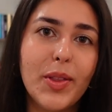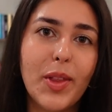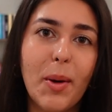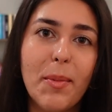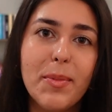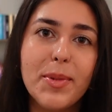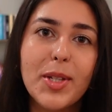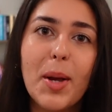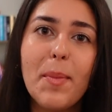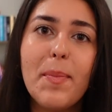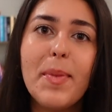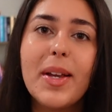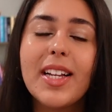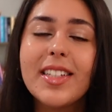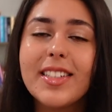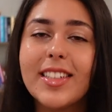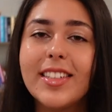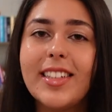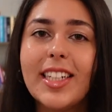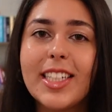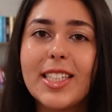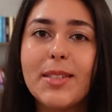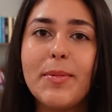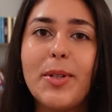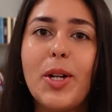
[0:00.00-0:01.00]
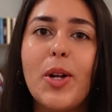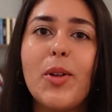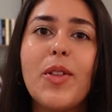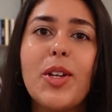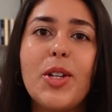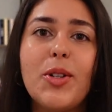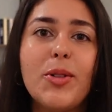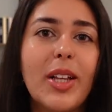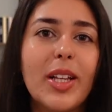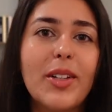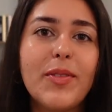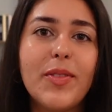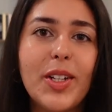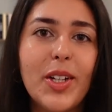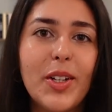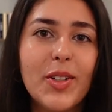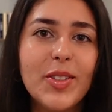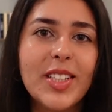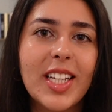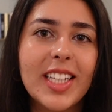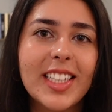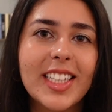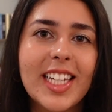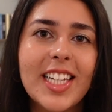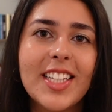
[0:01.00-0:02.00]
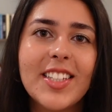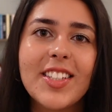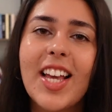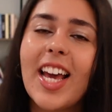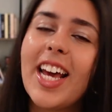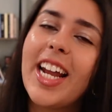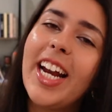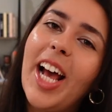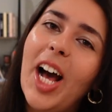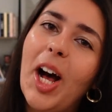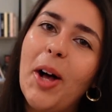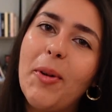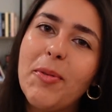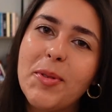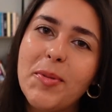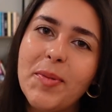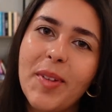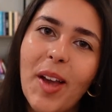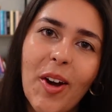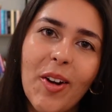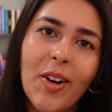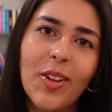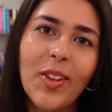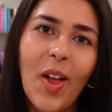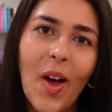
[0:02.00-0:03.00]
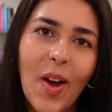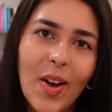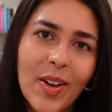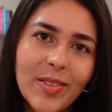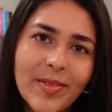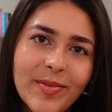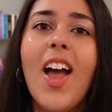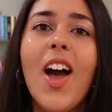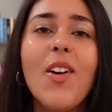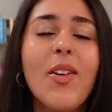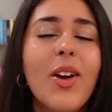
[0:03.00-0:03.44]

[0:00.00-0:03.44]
thumbs up because it lets me know that you like videos like this and it helps me out a lot.